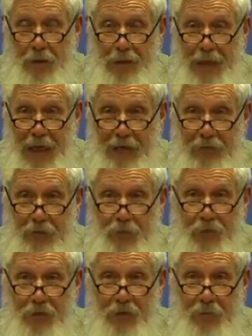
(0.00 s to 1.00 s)
The
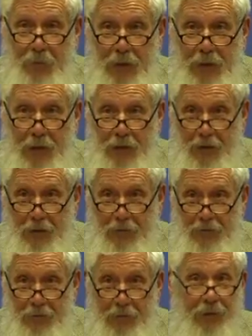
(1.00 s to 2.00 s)
Arabs in the Middle
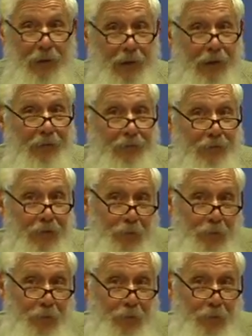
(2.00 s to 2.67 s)
East are now,